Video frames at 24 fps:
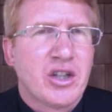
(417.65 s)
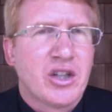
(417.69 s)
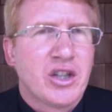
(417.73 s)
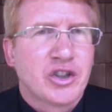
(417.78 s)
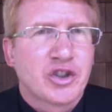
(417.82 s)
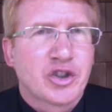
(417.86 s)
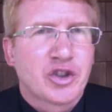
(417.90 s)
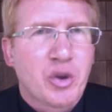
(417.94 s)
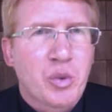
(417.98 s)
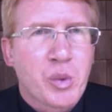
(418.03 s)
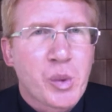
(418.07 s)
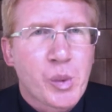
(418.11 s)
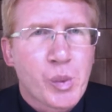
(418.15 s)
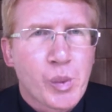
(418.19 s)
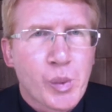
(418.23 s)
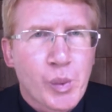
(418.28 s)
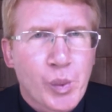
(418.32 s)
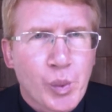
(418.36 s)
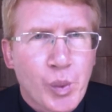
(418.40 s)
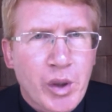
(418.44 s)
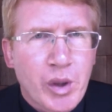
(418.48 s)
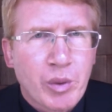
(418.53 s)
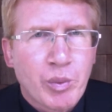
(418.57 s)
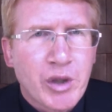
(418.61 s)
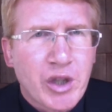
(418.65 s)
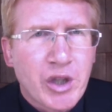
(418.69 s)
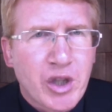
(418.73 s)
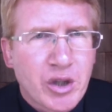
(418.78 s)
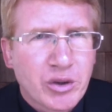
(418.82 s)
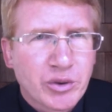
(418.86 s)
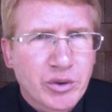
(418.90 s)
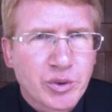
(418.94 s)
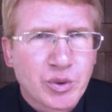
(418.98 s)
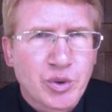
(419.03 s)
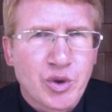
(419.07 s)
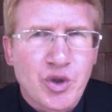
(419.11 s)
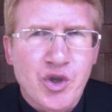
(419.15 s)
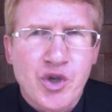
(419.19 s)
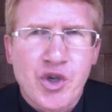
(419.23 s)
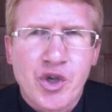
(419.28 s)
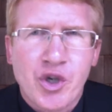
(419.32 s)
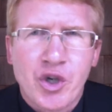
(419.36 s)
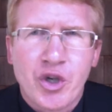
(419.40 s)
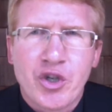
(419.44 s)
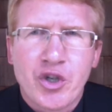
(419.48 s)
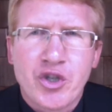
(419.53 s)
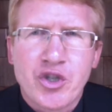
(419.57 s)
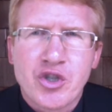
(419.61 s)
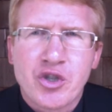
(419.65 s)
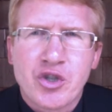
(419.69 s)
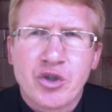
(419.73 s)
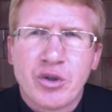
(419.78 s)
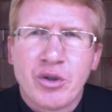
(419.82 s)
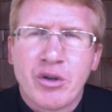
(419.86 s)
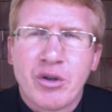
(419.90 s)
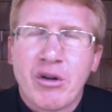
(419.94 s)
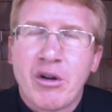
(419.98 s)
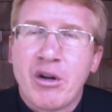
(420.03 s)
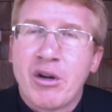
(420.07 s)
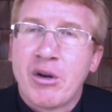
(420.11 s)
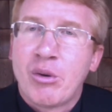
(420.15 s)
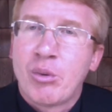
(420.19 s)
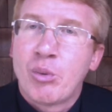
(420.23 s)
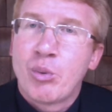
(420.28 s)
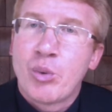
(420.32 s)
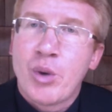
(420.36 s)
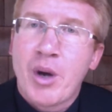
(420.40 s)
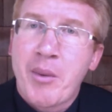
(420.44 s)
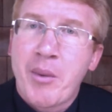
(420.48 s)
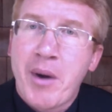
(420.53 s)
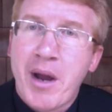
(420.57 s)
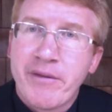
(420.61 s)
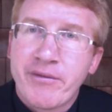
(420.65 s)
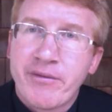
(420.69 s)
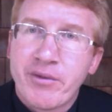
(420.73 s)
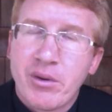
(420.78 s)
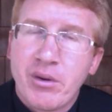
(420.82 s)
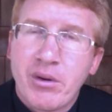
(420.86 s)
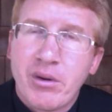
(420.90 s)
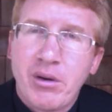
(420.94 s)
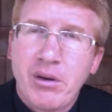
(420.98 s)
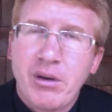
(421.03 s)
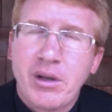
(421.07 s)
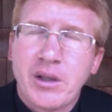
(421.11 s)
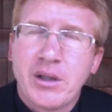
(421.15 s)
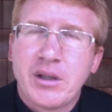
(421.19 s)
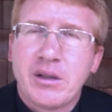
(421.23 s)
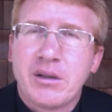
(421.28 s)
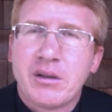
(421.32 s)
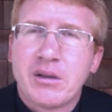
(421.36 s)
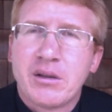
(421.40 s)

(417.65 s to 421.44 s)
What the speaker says: So when we go to church, we arrive early,